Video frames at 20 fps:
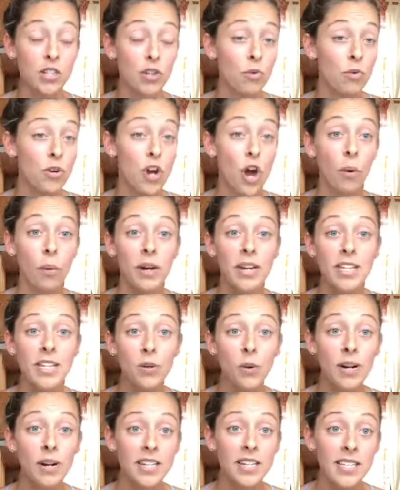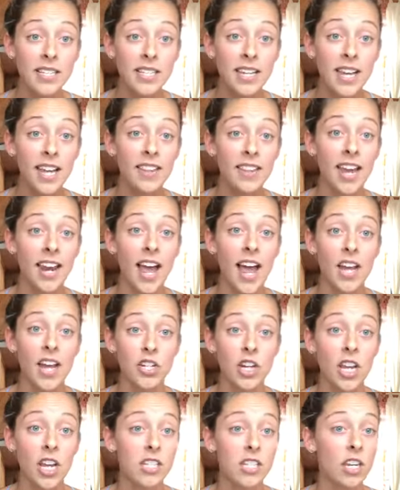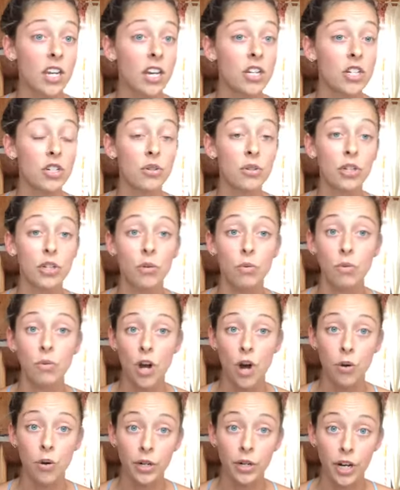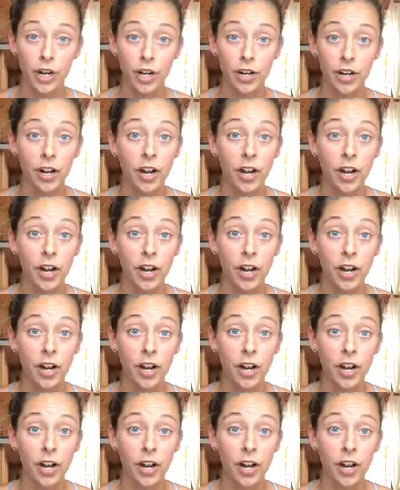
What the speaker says: So no one is going to see it. That hashtag is gonna do you no good.